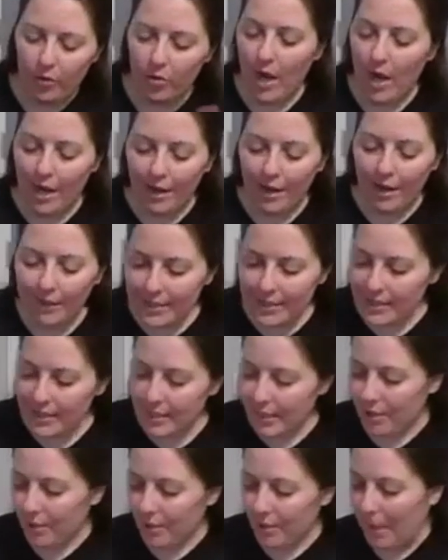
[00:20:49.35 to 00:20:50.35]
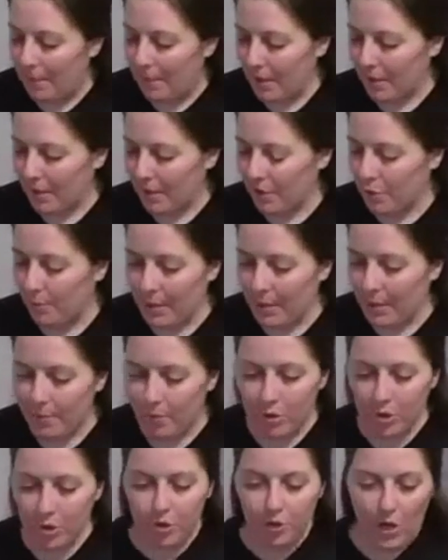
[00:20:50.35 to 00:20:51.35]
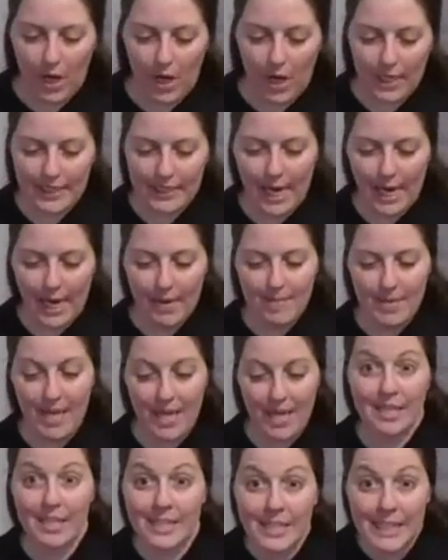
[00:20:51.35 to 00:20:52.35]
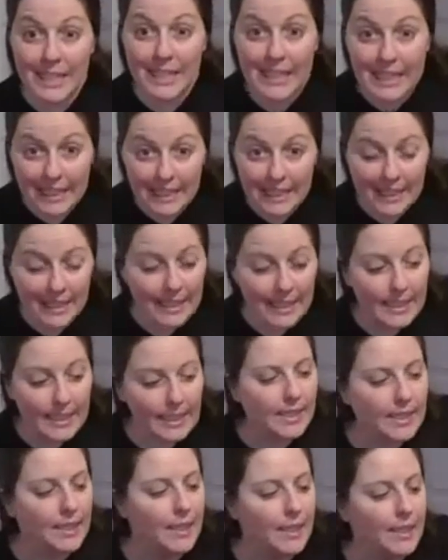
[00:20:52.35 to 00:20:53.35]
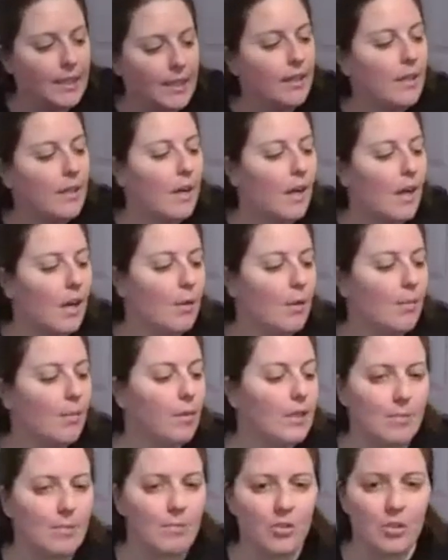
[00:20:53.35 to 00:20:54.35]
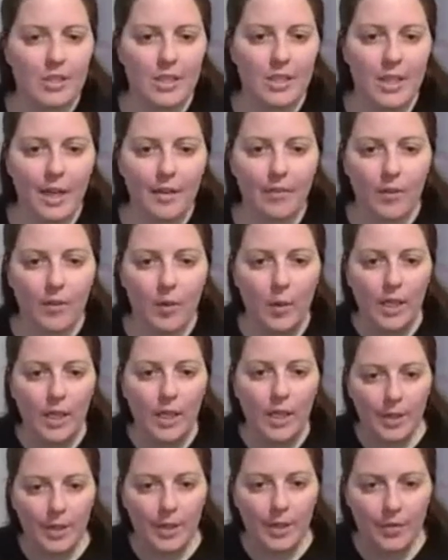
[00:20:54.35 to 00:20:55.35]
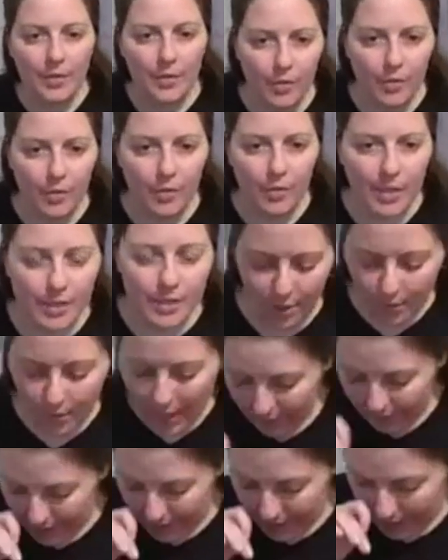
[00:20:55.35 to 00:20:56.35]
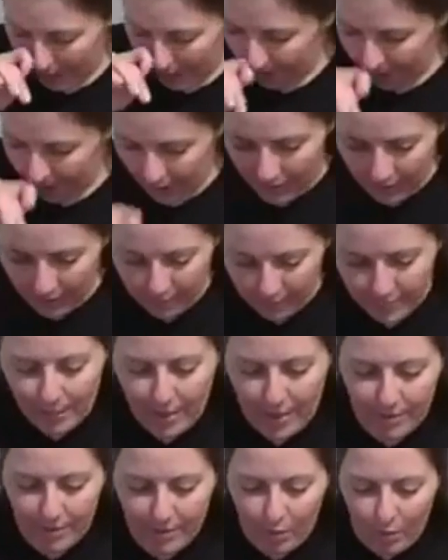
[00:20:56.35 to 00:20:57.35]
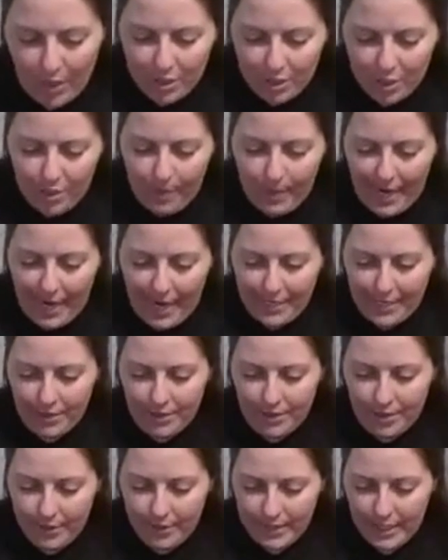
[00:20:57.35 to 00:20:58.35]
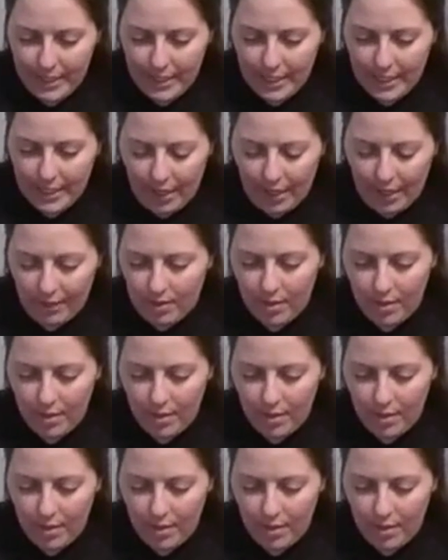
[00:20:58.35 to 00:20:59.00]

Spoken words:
Obviously, there might be a little bit more drying time that is needed because I'm just kind of quickly going through this so you have time to be able to watch it back and do it together.